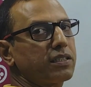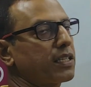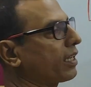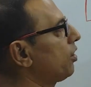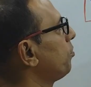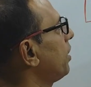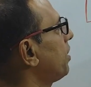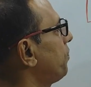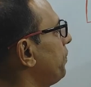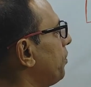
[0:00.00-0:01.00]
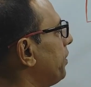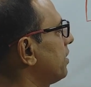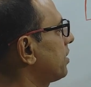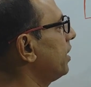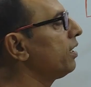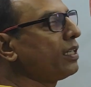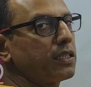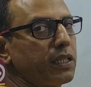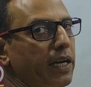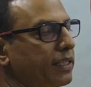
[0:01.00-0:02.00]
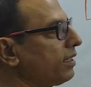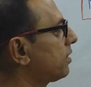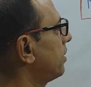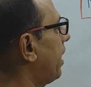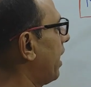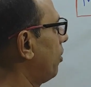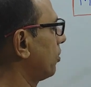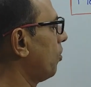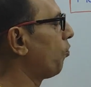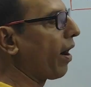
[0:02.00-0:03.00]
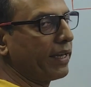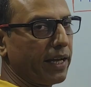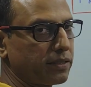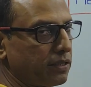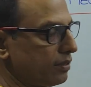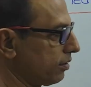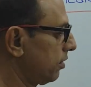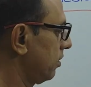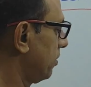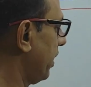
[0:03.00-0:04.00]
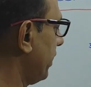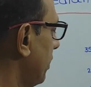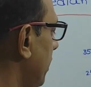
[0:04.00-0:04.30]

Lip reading: that is the cumulative frequency, that is along the y axis, right?